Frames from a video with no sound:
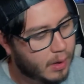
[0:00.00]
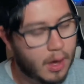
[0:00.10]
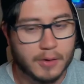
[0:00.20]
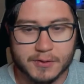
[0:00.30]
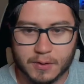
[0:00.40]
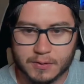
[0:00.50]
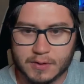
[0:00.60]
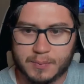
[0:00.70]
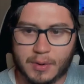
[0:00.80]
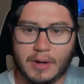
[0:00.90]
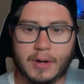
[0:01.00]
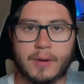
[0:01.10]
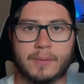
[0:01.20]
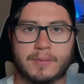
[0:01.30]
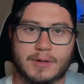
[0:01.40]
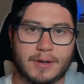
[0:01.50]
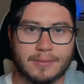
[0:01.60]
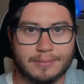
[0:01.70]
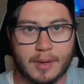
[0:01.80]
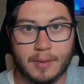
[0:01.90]
also this is pretty new,
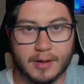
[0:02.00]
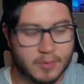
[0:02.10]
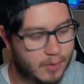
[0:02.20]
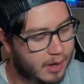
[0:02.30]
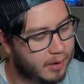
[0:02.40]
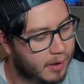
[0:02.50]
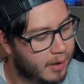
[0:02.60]
so maybe that's why.